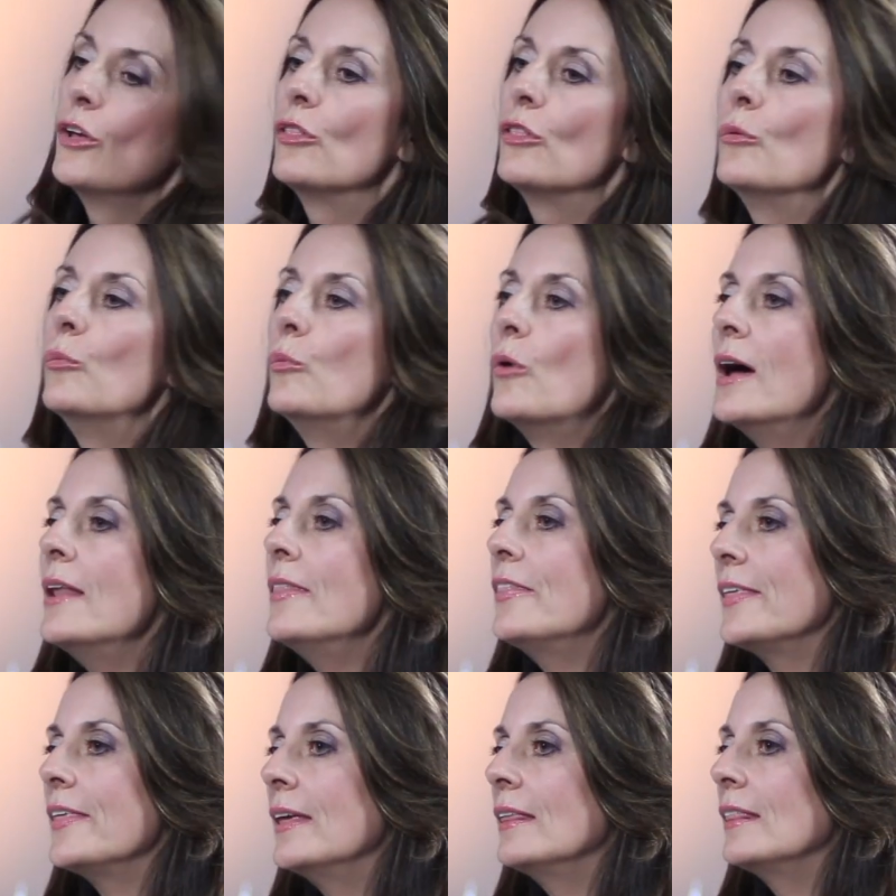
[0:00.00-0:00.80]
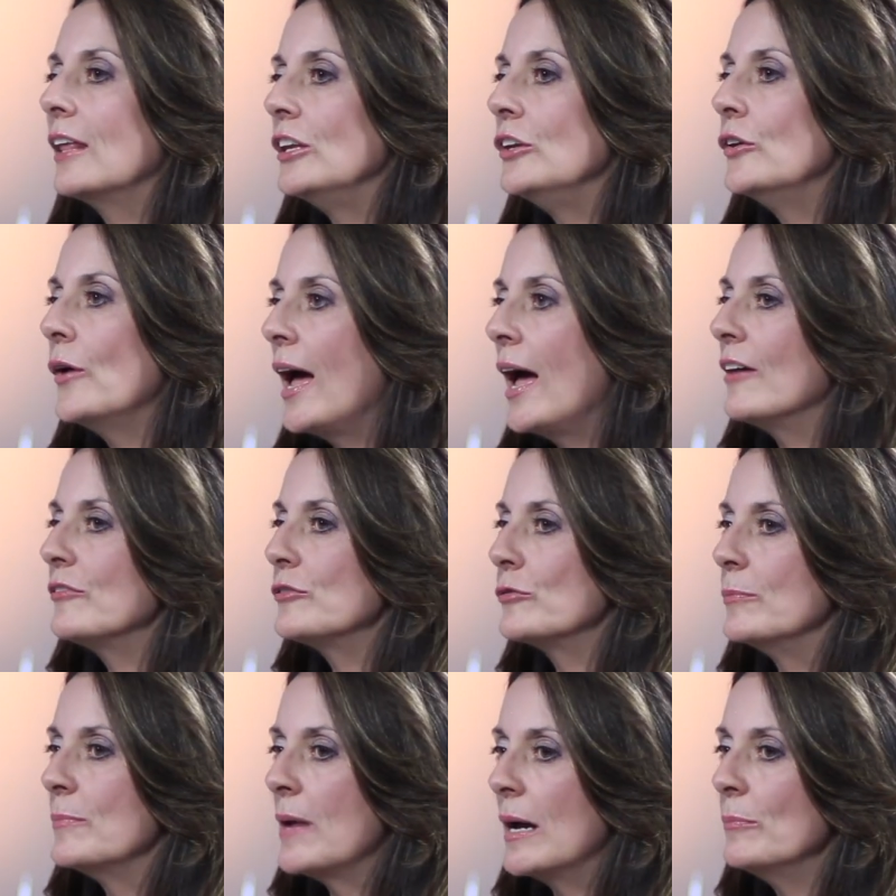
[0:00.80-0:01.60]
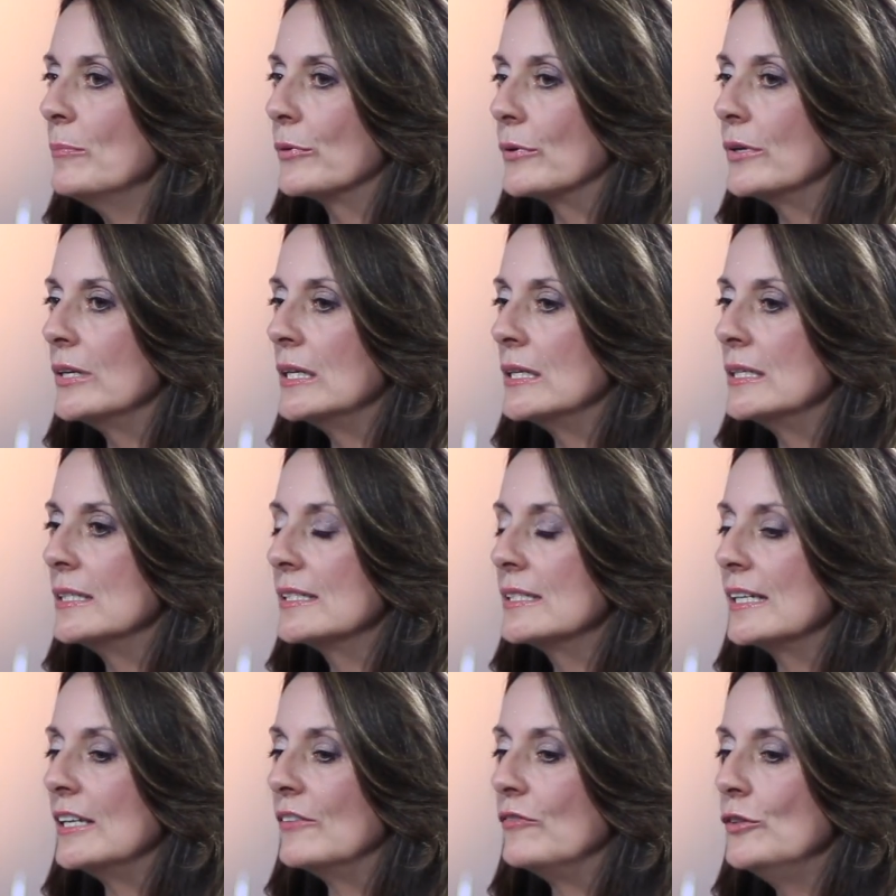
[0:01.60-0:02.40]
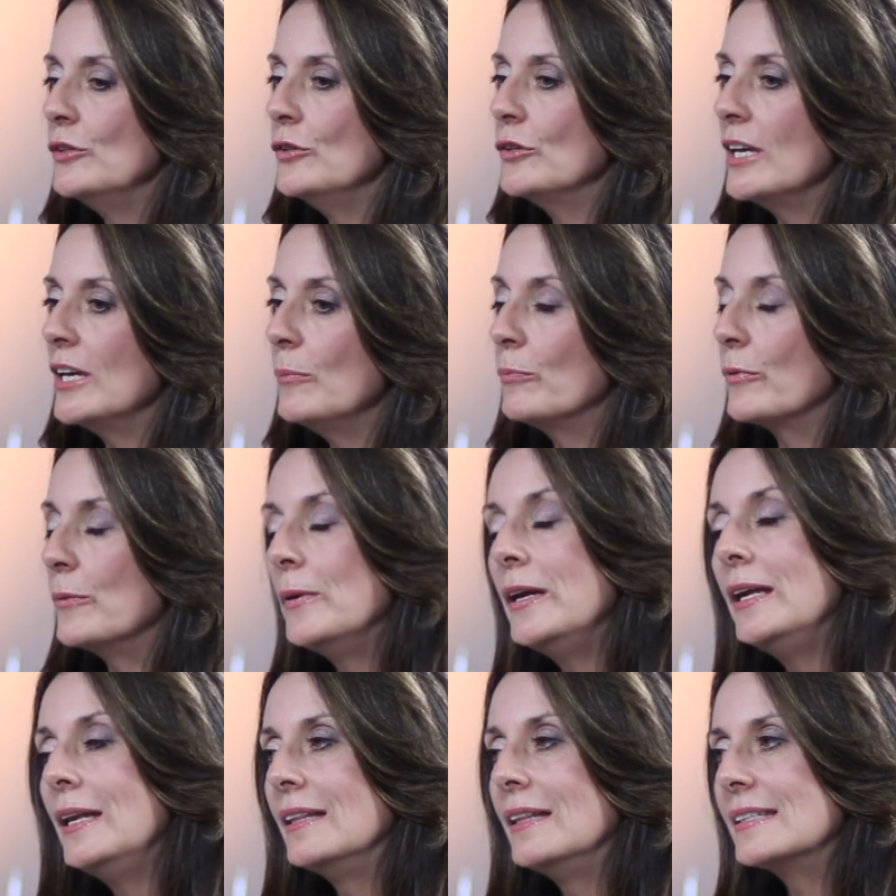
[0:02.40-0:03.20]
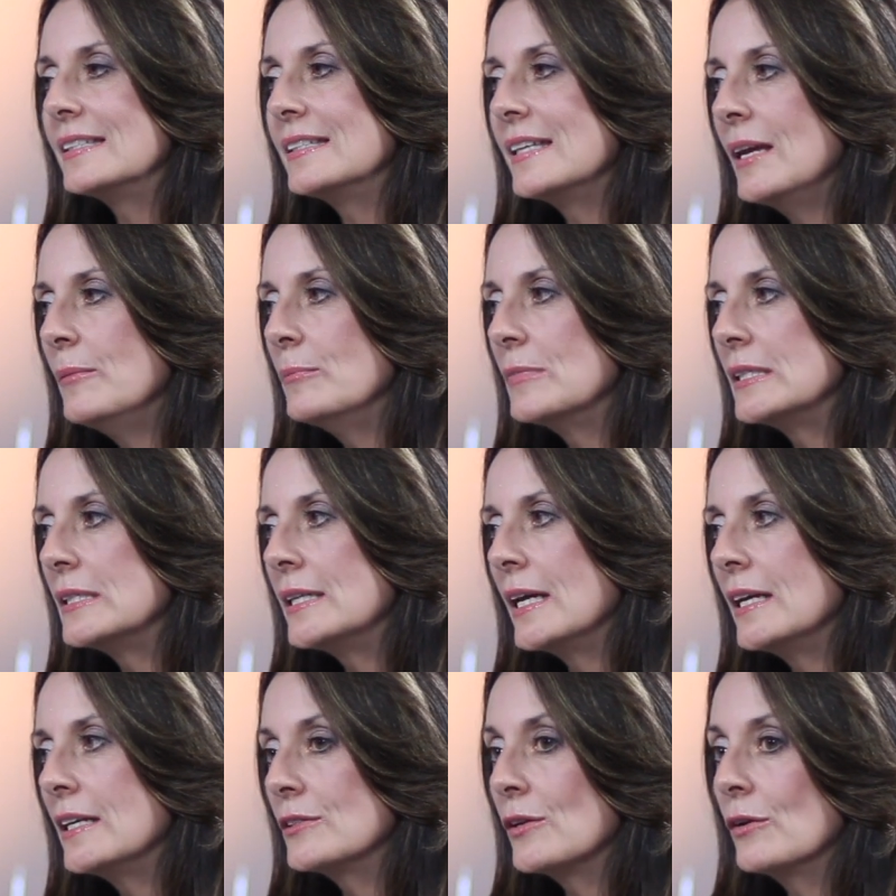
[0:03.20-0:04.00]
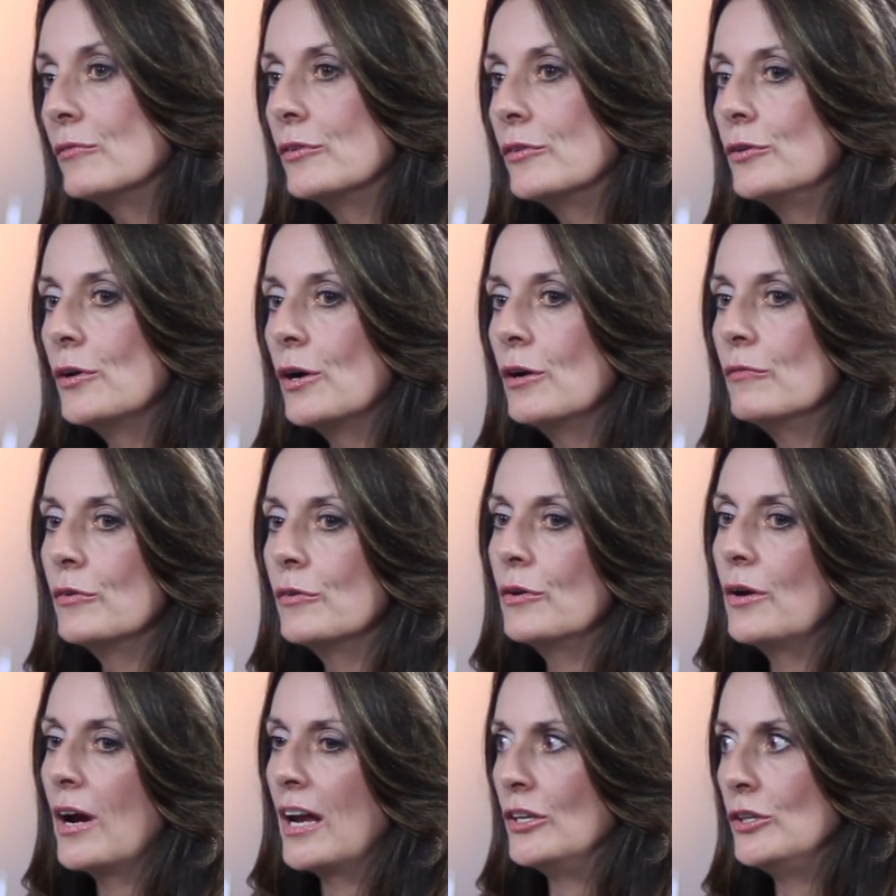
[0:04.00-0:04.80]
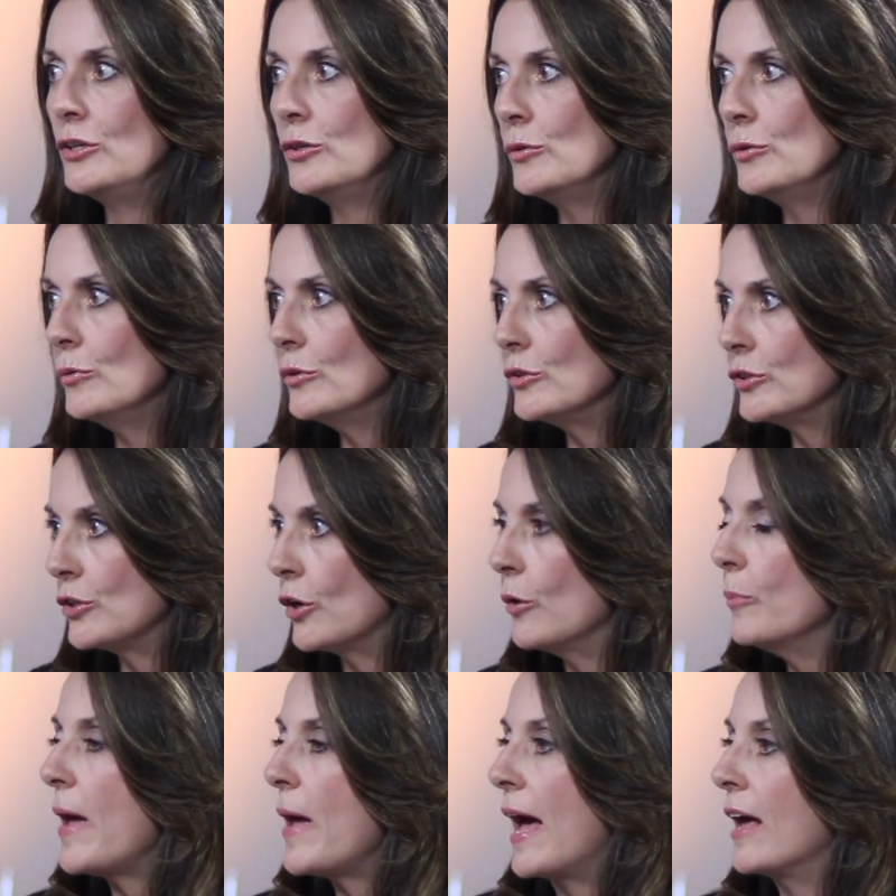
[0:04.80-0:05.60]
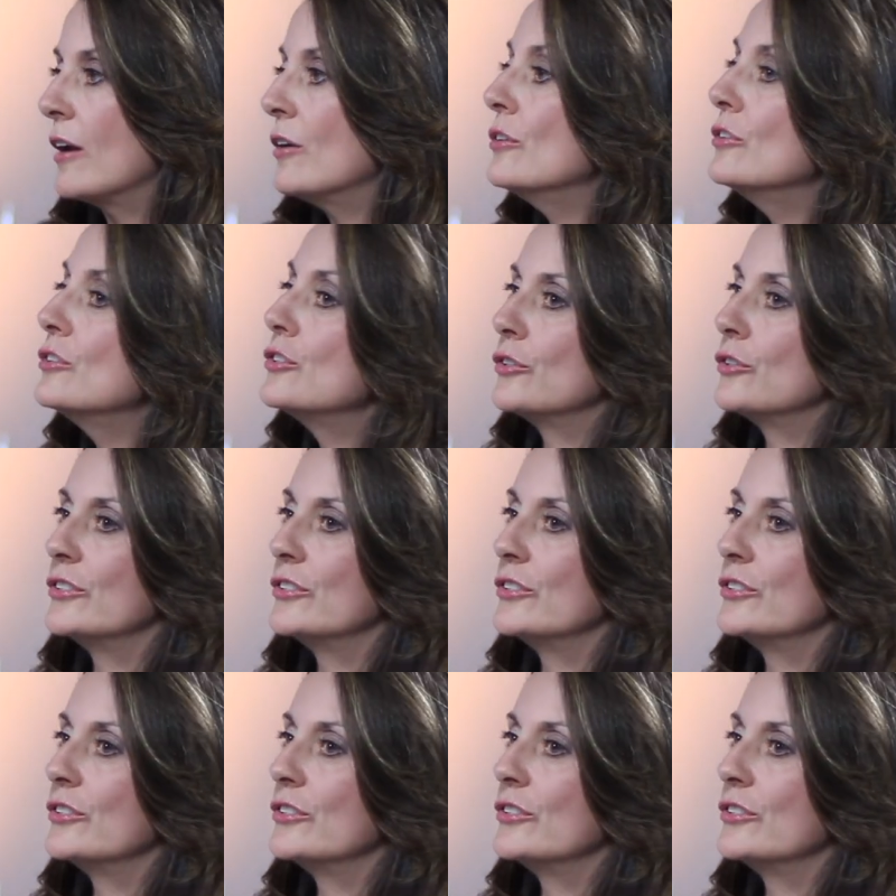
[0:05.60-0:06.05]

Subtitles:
The one thing that you have to remember is if you keep repeating the same mistakes over and over and you show patterns,